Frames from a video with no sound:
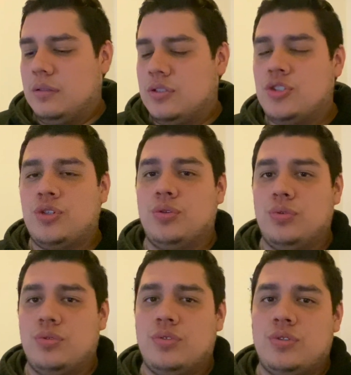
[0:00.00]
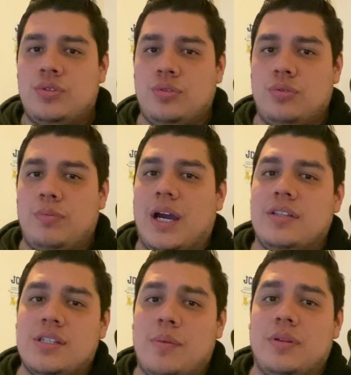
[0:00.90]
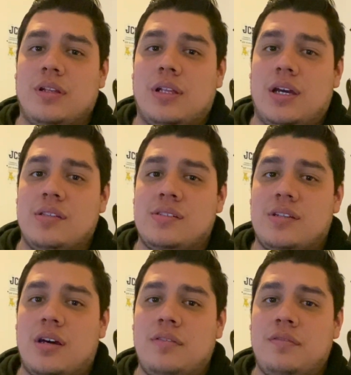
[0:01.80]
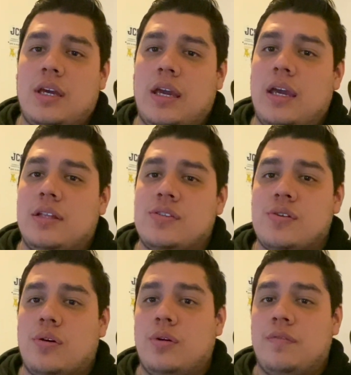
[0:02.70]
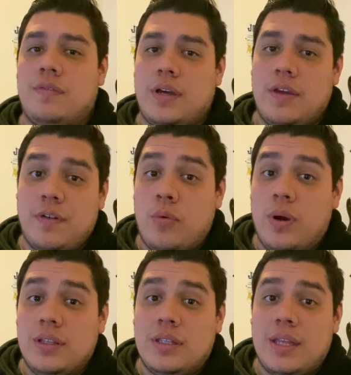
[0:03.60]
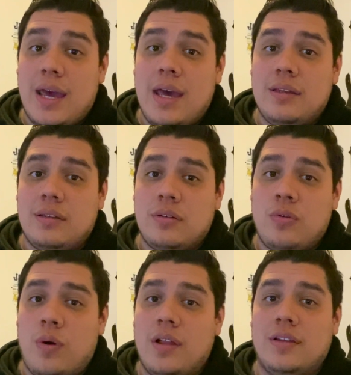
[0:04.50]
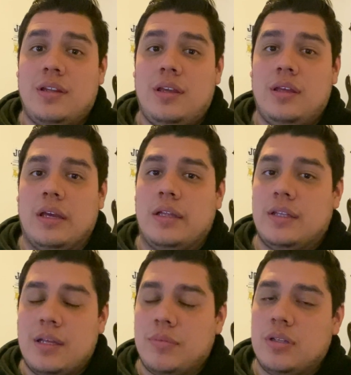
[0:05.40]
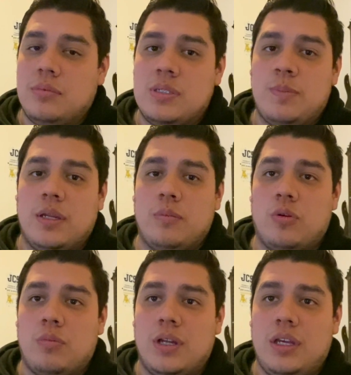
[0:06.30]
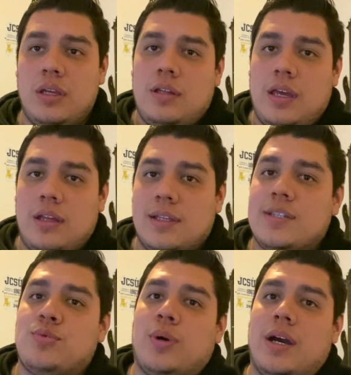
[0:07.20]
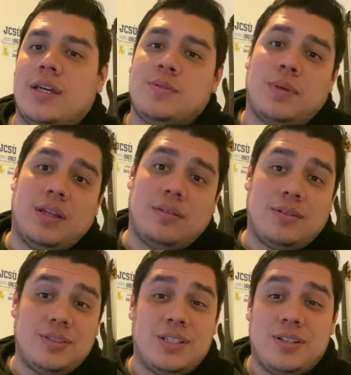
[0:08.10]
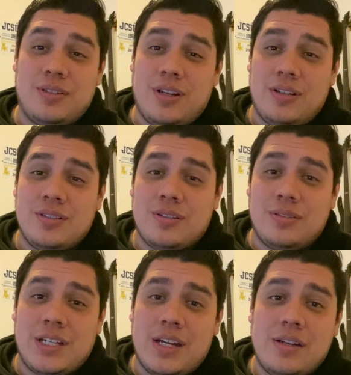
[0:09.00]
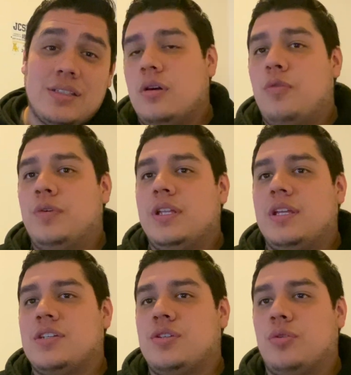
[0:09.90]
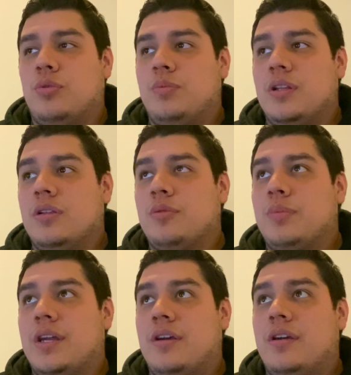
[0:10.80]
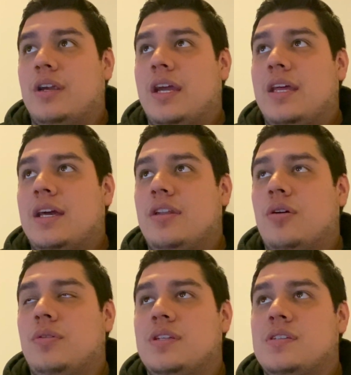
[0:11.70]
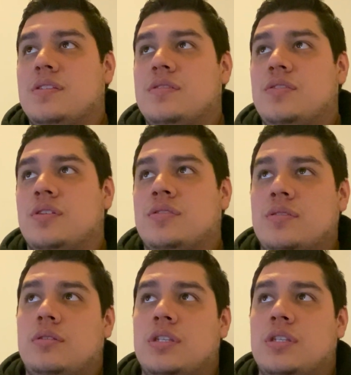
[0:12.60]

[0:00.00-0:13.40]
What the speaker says: choose to buy top of the line stuff, and so if I want that quality, then I'm going to be spending more money, and that's why I spent $1,300 on tires. Hopefully next year will be a little better. And I know this is just